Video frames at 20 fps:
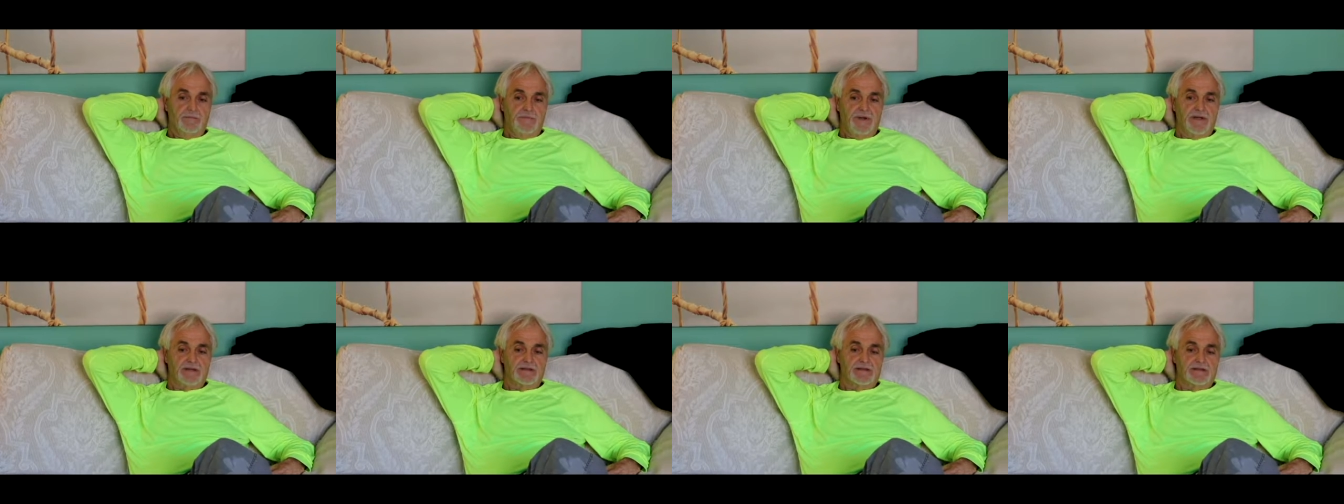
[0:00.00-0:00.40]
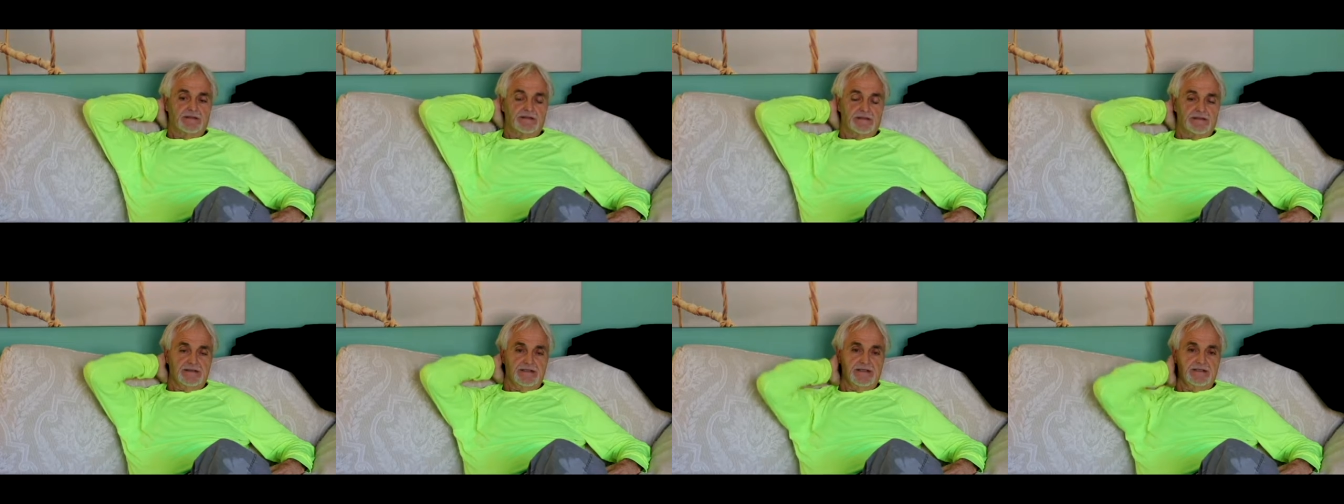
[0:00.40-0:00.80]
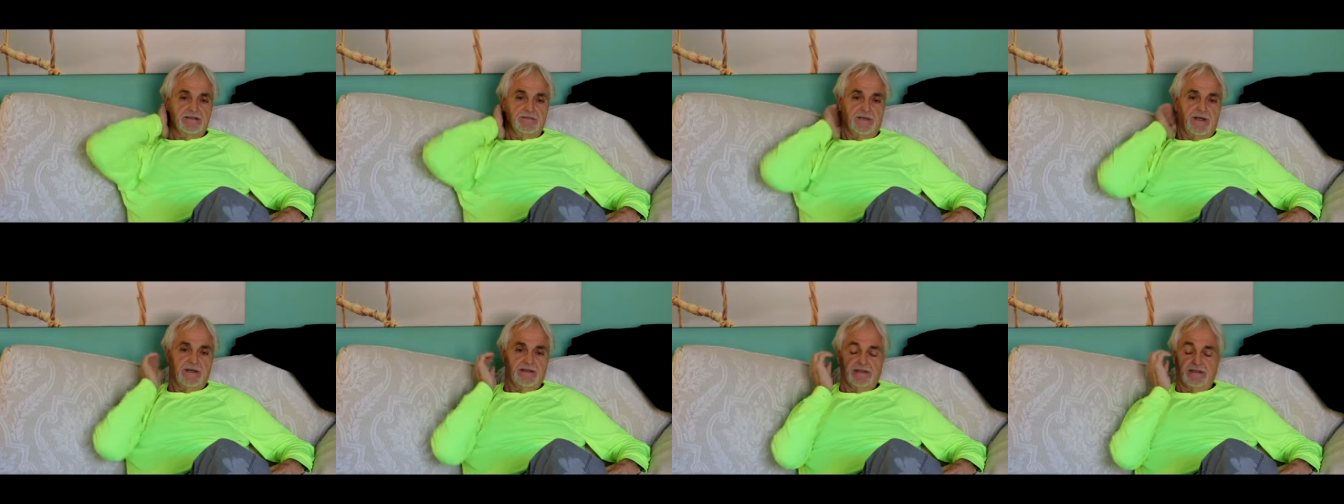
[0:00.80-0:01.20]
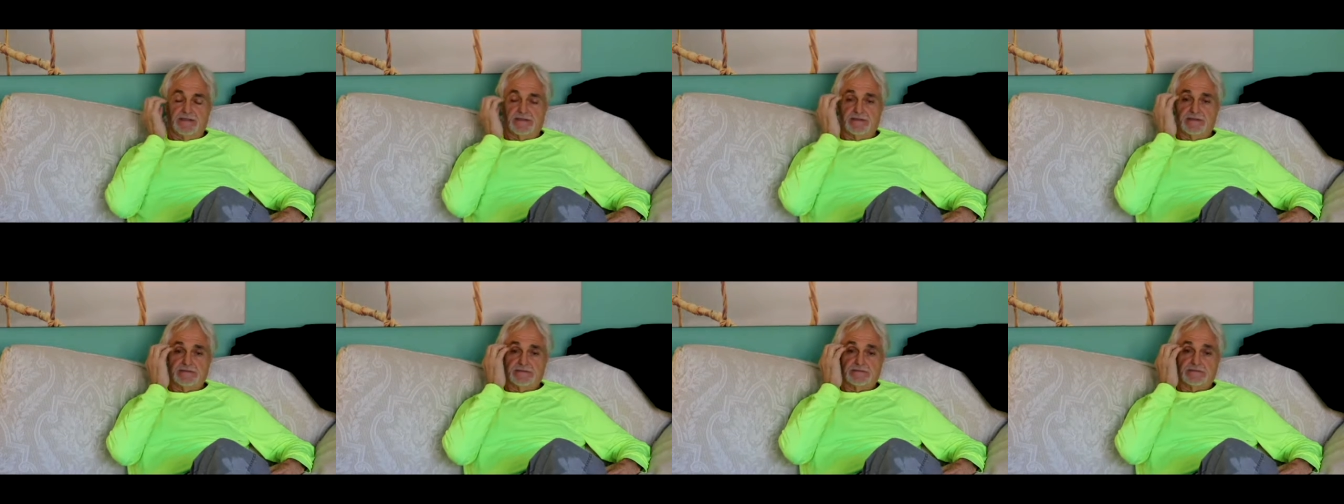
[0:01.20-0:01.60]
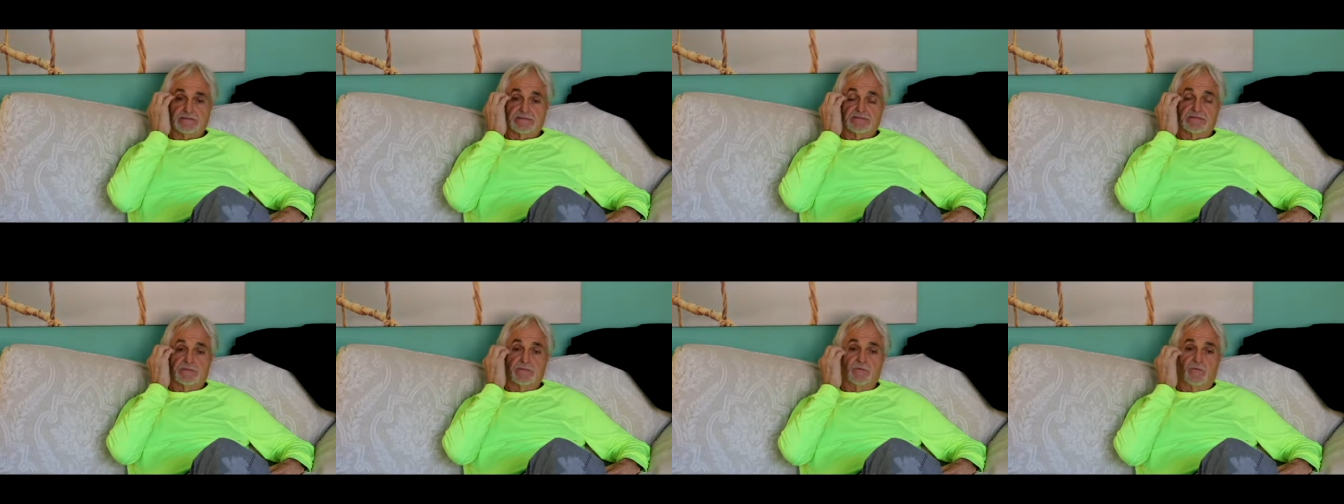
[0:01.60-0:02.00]
But little by little,
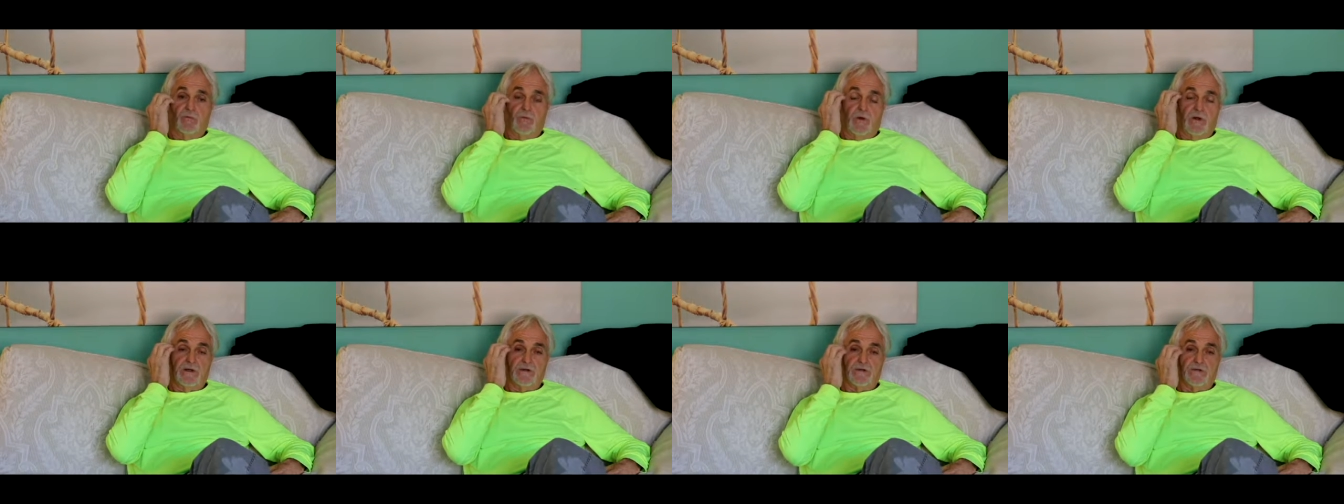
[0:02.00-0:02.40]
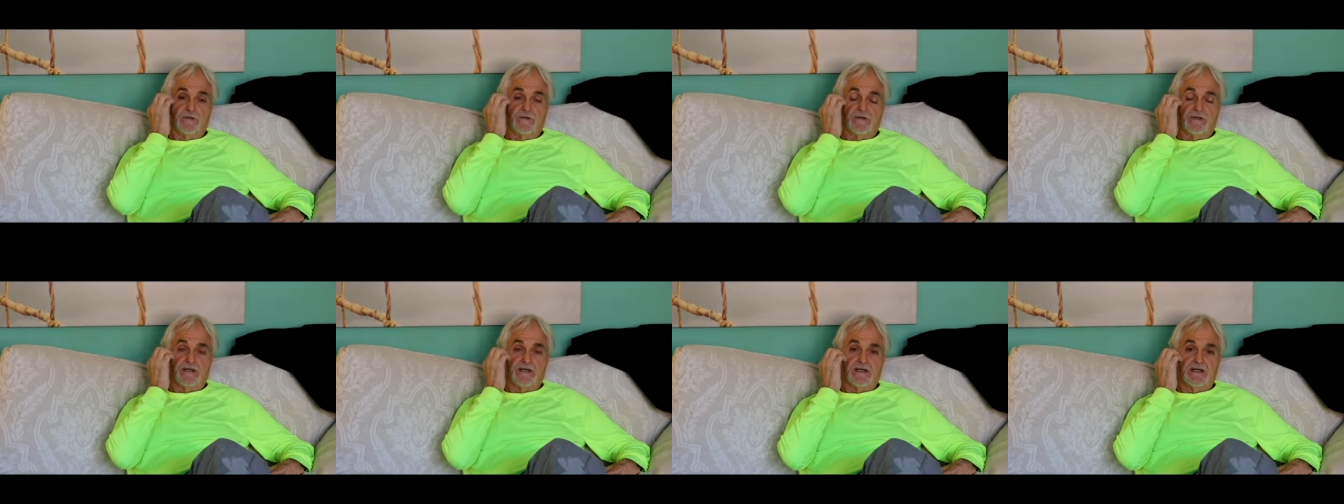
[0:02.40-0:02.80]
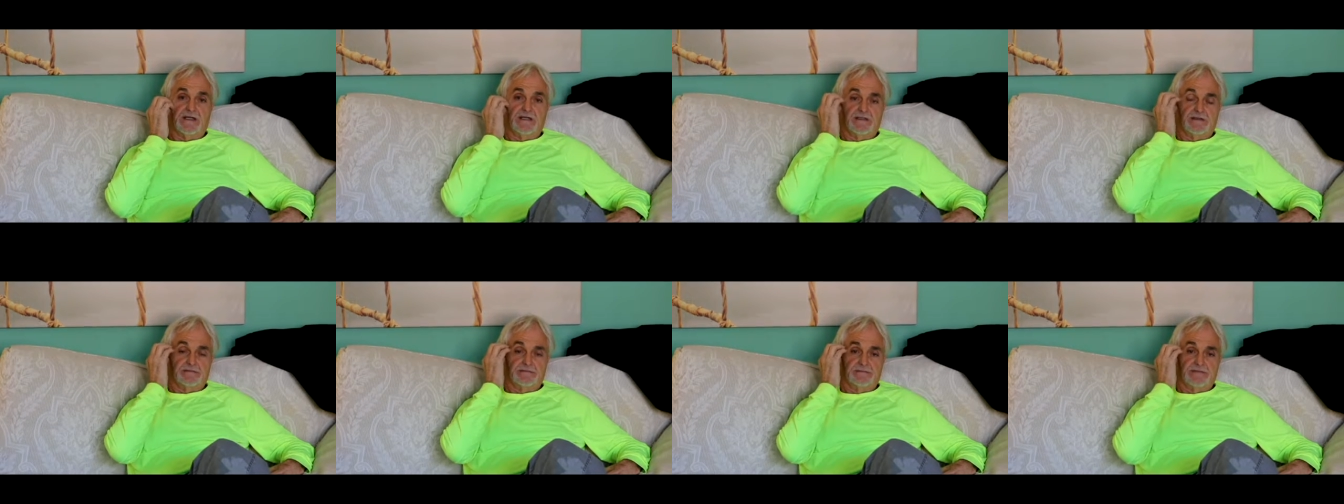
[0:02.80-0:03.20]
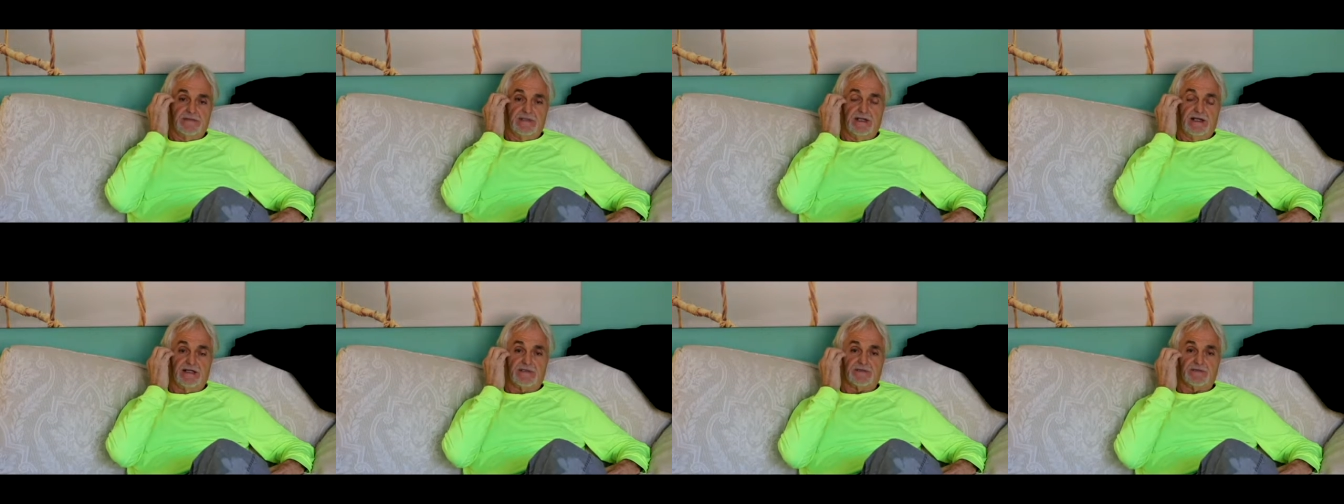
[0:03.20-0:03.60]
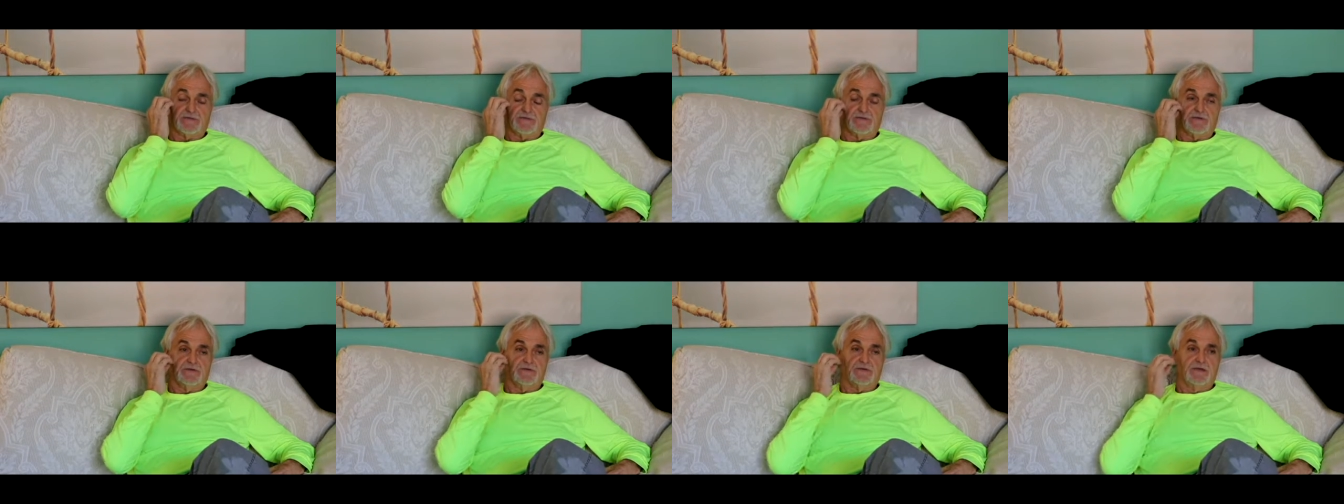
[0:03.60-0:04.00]
one crew came, the next
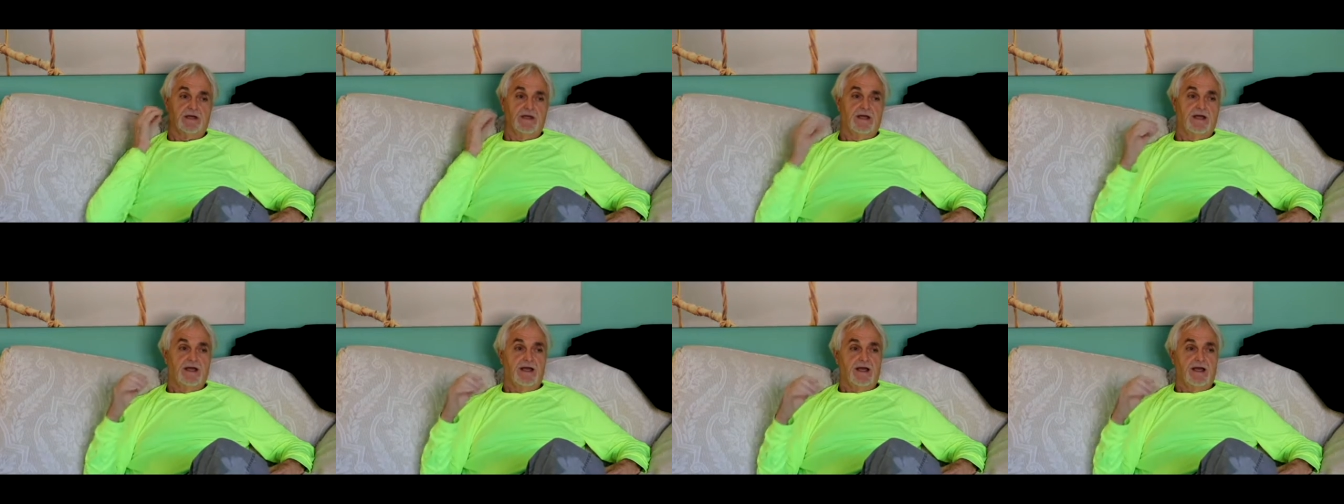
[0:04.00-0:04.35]
crew,